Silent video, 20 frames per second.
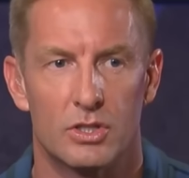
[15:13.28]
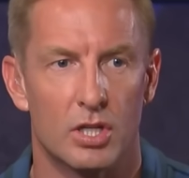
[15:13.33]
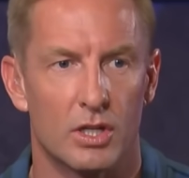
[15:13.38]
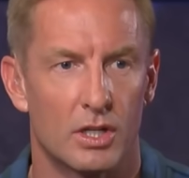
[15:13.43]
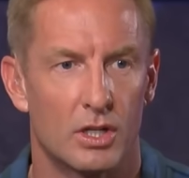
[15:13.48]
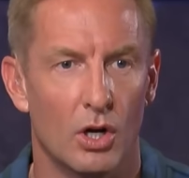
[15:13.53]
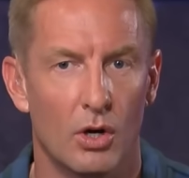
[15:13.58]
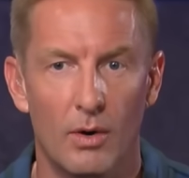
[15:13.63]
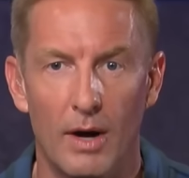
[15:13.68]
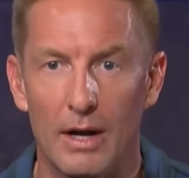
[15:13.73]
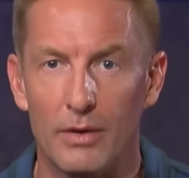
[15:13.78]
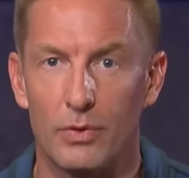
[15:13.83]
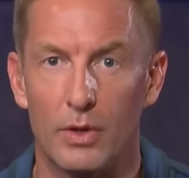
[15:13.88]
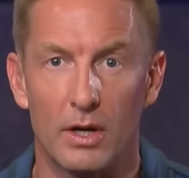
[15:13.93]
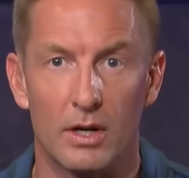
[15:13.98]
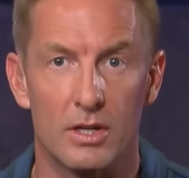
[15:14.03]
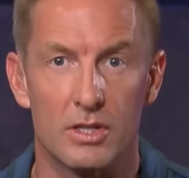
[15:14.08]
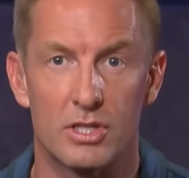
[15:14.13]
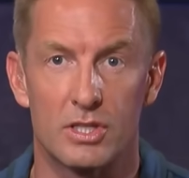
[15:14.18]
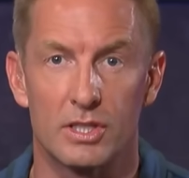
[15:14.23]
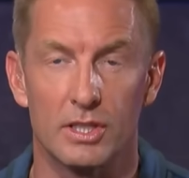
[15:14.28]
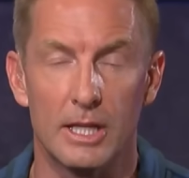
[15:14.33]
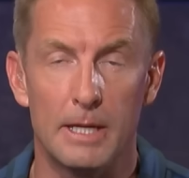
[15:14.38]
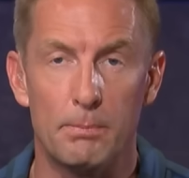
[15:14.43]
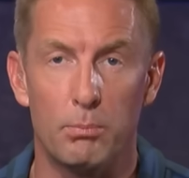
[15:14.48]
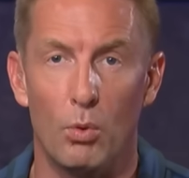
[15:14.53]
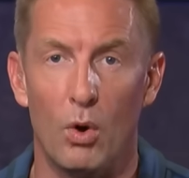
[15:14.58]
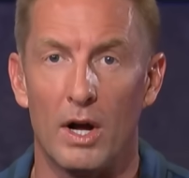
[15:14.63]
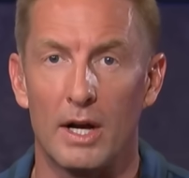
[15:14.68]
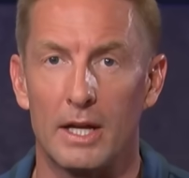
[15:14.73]
to go out there and
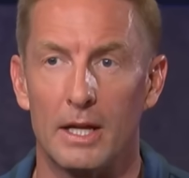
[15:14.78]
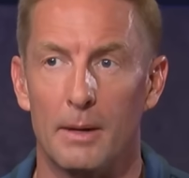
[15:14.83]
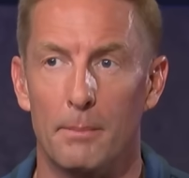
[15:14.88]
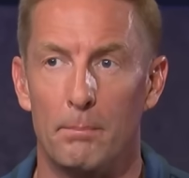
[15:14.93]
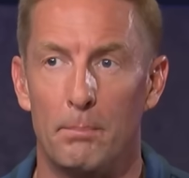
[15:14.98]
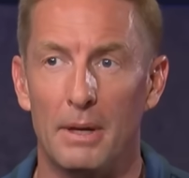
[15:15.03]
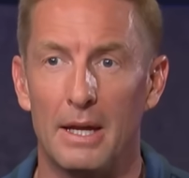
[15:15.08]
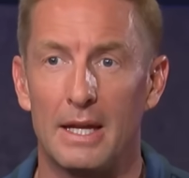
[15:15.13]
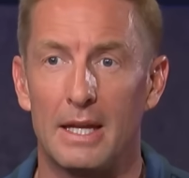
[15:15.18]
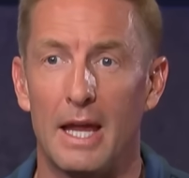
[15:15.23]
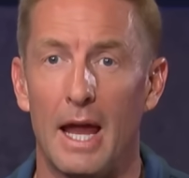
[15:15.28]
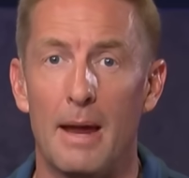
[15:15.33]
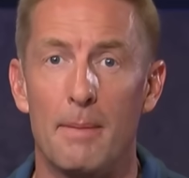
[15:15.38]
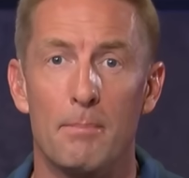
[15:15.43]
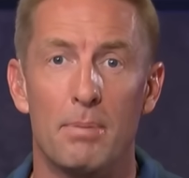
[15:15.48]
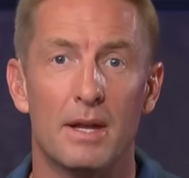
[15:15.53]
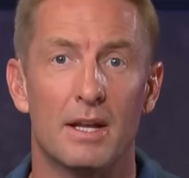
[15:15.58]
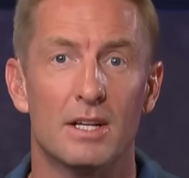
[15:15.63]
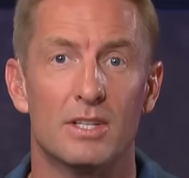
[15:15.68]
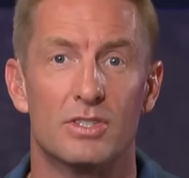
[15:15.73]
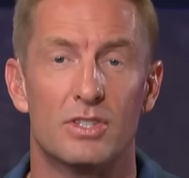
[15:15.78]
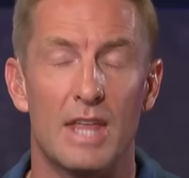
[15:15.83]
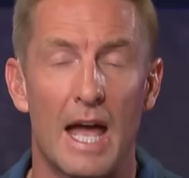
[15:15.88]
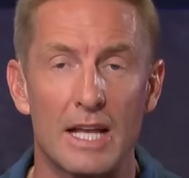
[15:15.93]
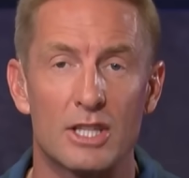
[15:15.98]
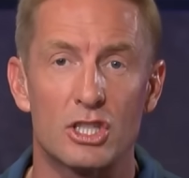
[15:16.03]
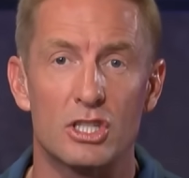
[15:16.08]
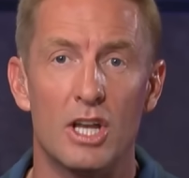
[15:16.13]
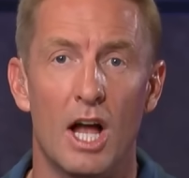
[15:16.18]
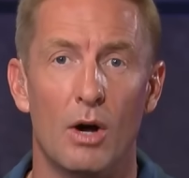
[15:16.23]
sleepwalk in a big game because
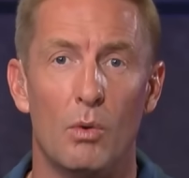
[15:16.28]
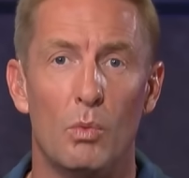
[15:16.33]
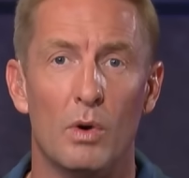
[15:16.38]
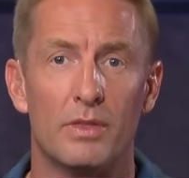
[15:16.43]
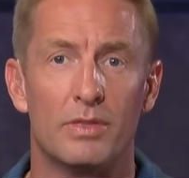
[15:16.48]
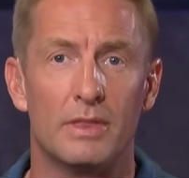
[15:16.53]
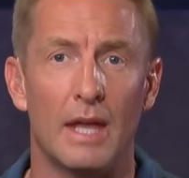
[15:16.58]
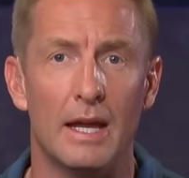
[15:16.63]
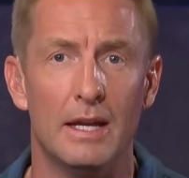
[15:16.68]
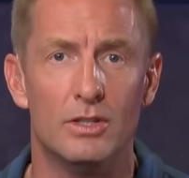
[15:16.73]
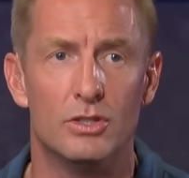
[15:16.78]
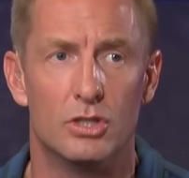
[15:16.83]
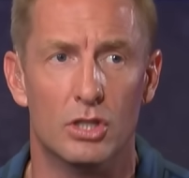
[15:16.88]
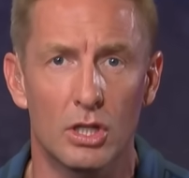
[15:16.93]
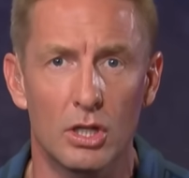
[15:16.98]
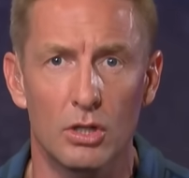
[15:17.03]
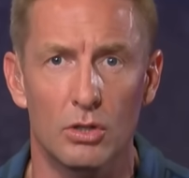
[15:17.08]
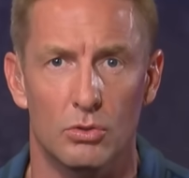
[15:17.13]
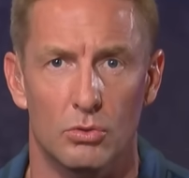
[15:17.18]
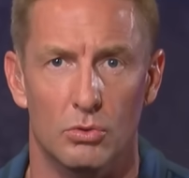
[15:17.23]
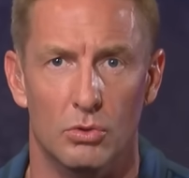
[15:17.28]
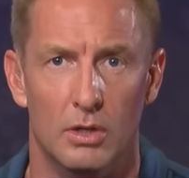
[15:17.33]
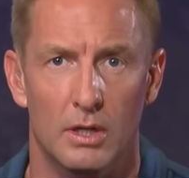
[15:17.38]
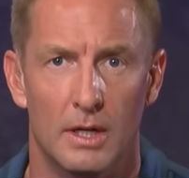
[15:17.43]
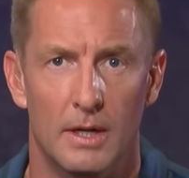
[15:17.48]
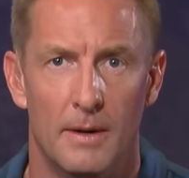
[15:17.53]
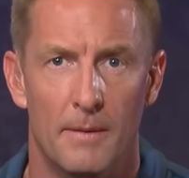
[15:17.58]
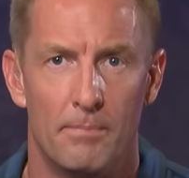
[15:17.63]
that's not what they do.